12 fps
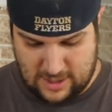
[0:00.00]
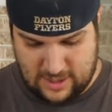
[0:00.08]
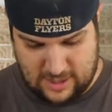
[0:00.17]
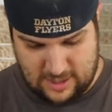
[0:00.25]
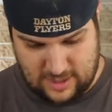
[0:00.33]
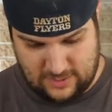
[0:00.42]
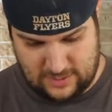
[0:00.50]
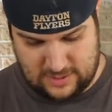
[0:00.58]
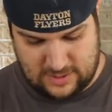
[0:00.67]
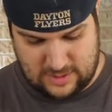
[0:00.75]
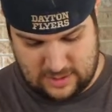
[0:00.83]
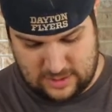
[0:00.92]
Let's
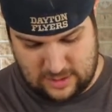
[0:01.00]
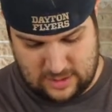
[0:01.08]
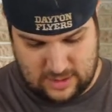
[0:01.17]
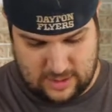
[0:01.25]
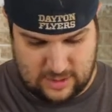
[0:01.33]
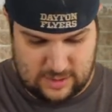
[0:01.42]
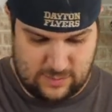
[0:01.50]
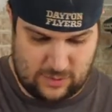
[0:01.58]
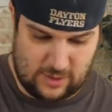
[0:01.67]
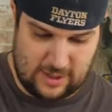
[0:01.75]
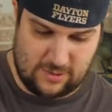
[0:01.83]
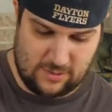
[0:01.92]
see here. Let's
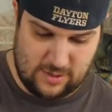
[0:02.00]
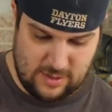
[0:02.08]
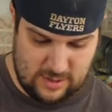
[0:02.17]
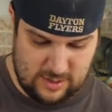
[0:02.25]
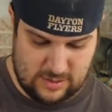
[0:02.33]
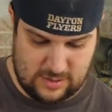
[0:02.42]
pull out this.